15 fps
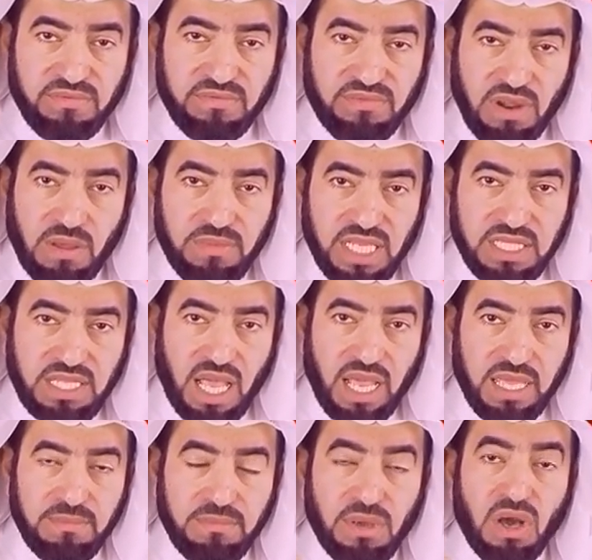From the
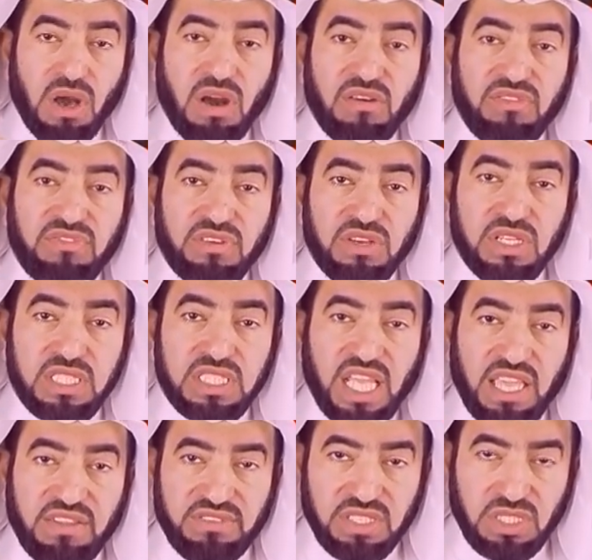time of
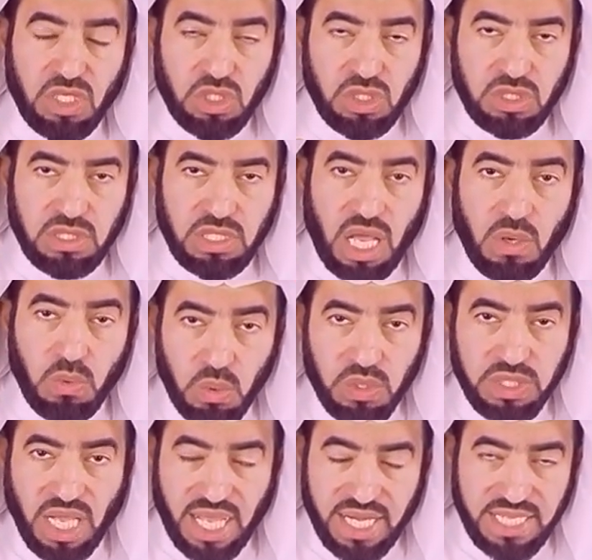David,
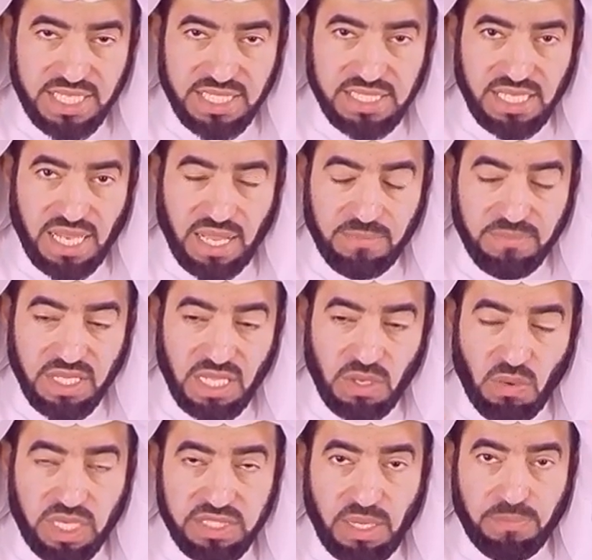Dawood alayhi salam, he
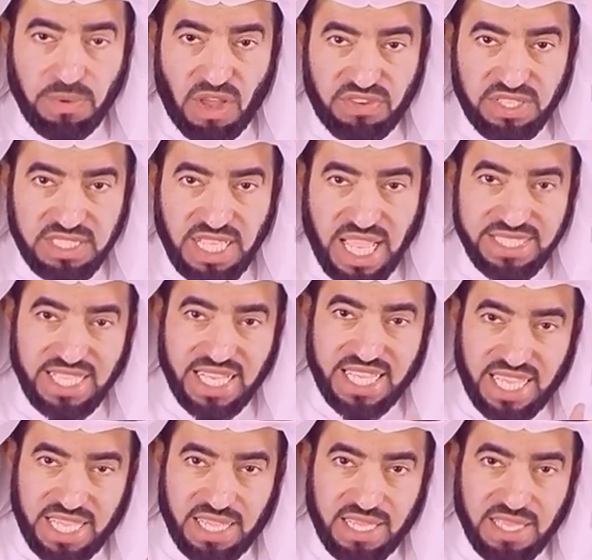was a prophet and a
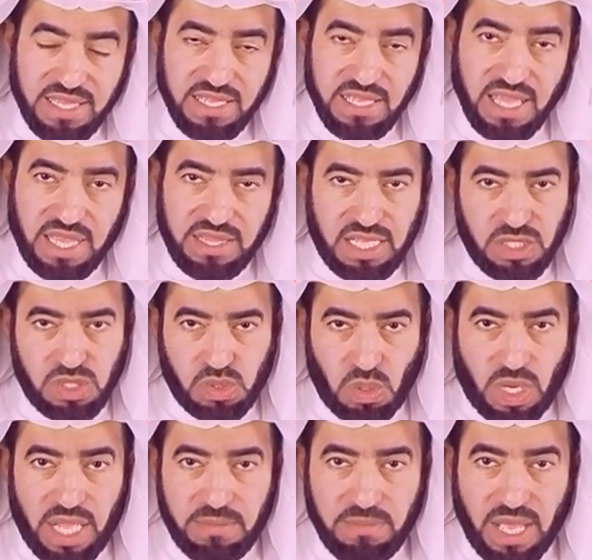king. And then
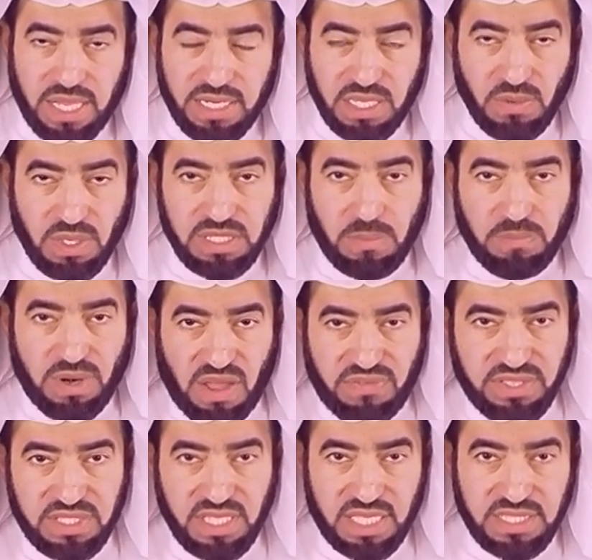Suleiman, he was a
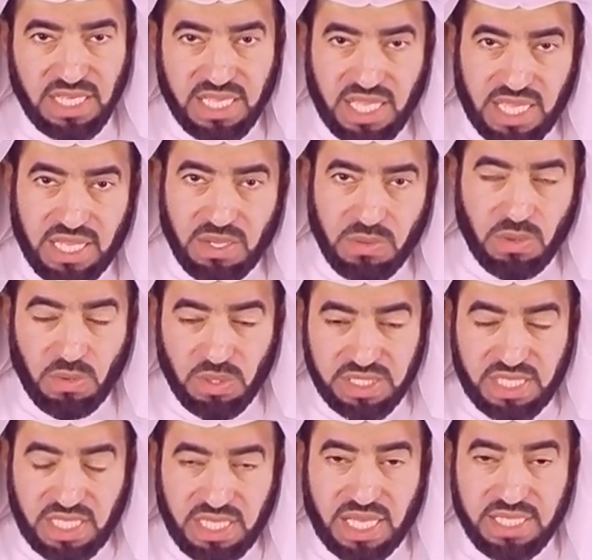prophet and a king. We will
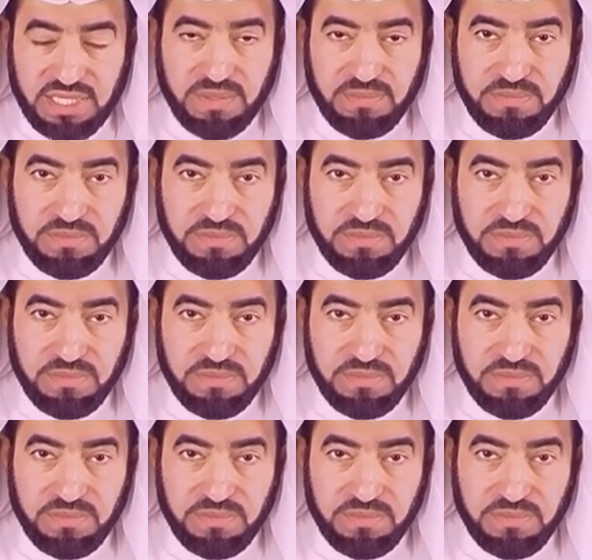see that.